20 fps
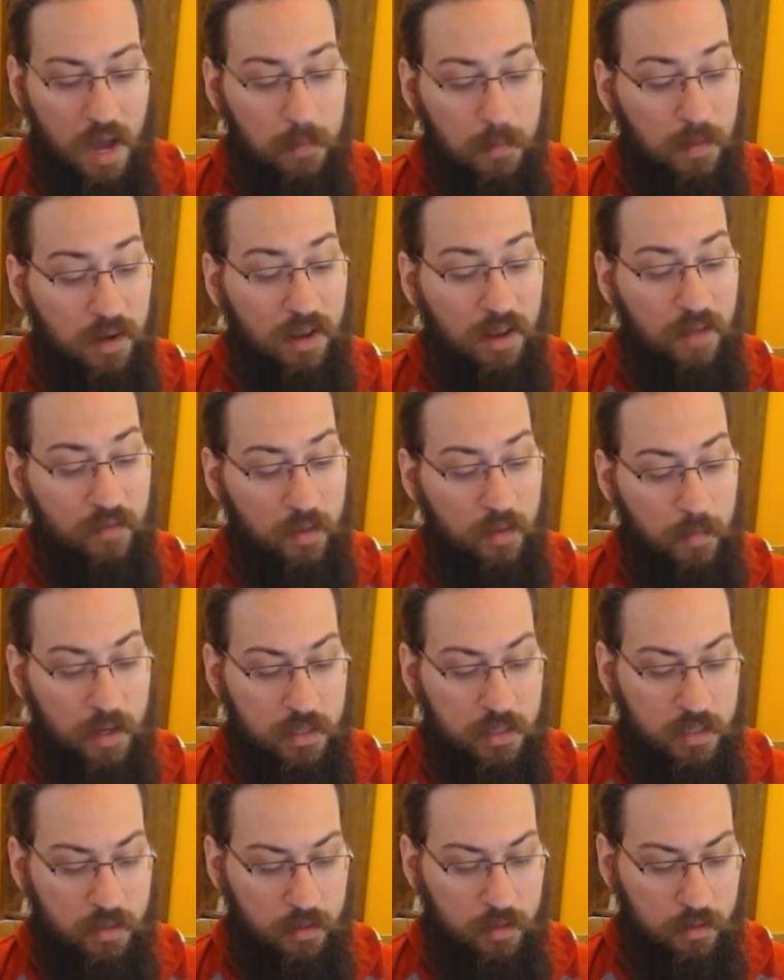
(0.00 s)
"I'm loving
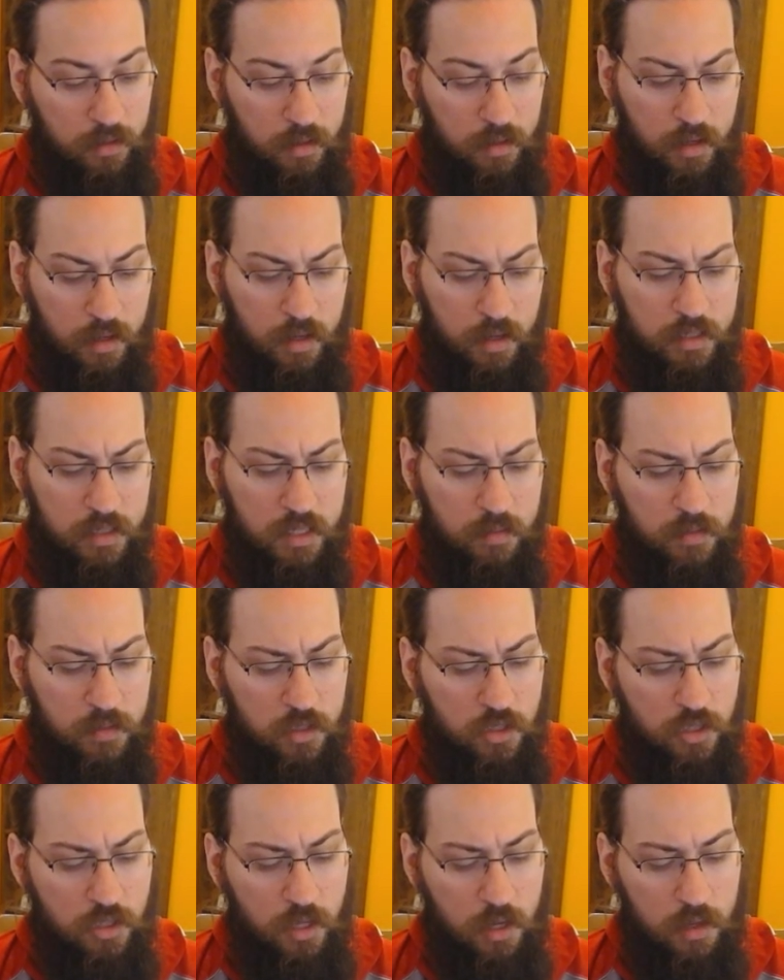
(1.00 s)
my dinner. It
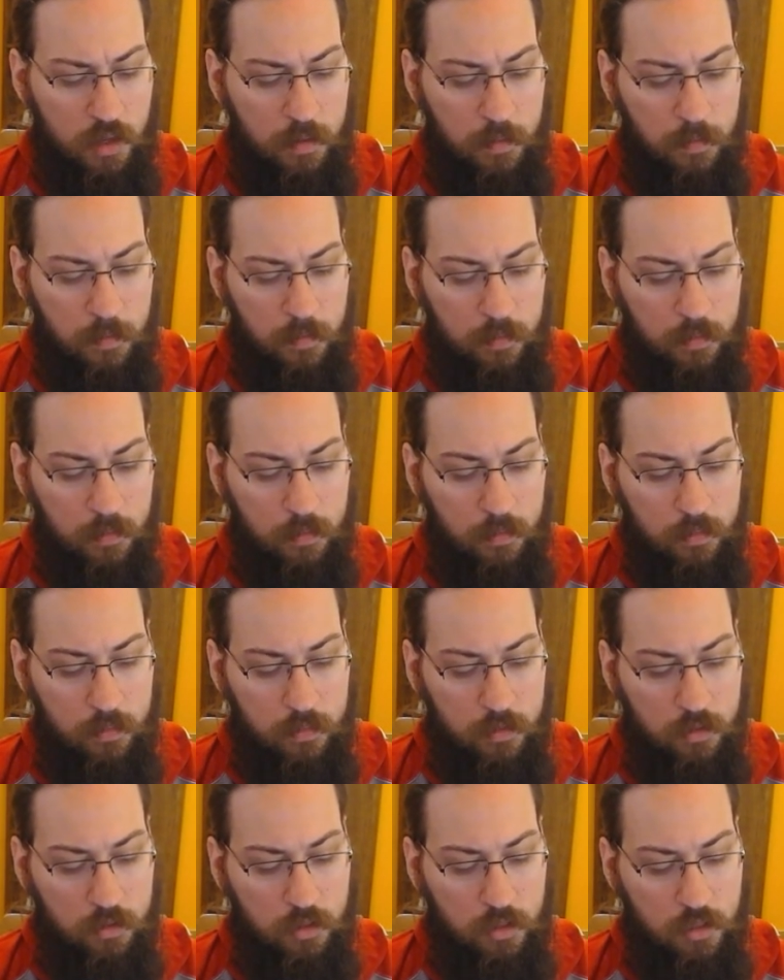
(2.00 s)
seems a shame..."
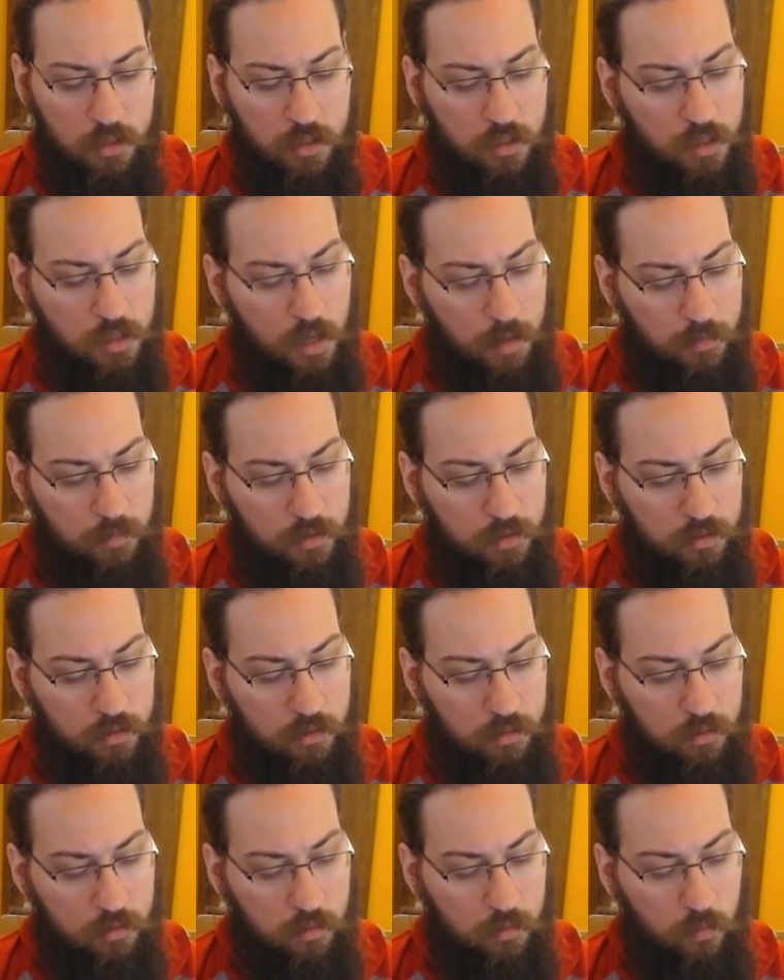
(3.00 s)
She
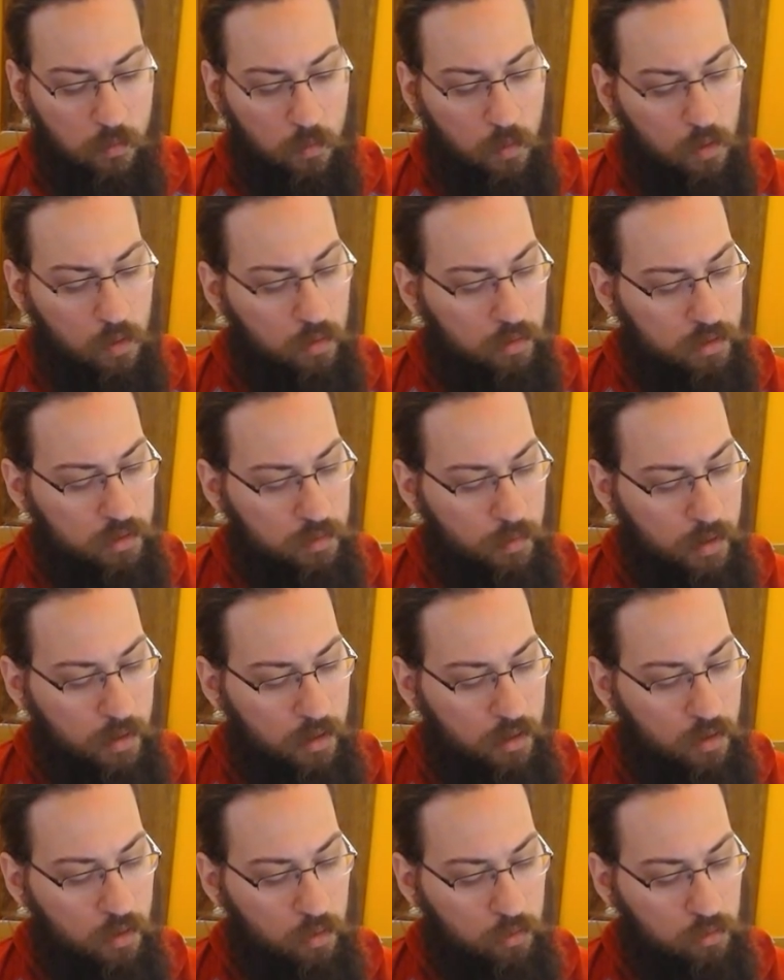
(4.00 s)
stopped, warned
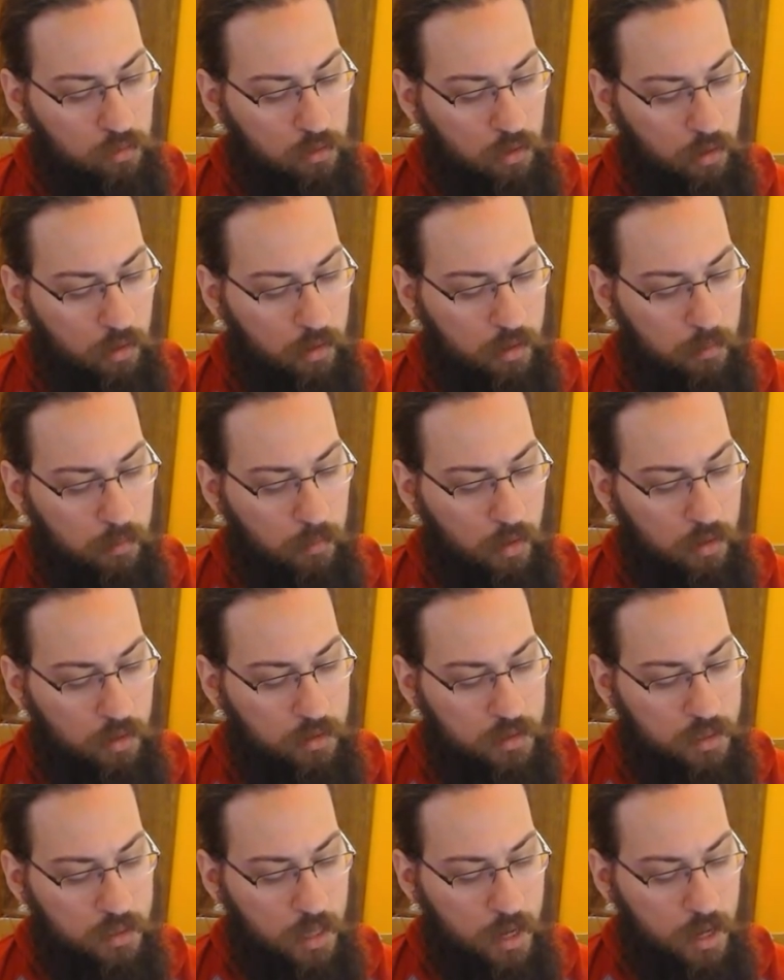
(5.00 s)
by a cold look in
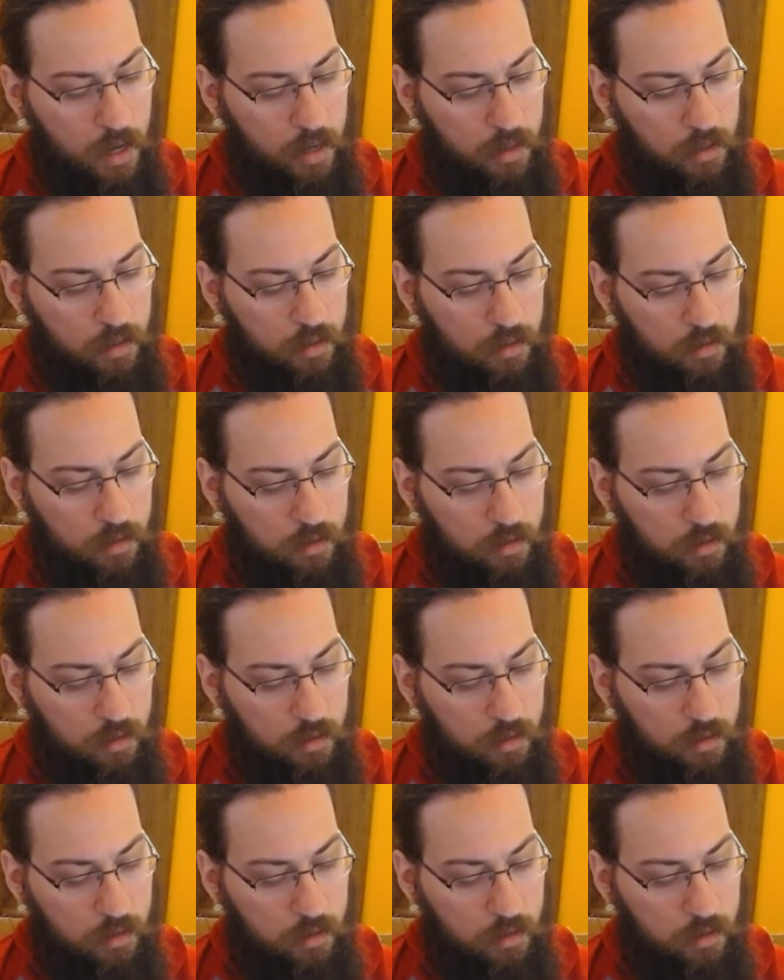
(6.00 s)
Bond's eye.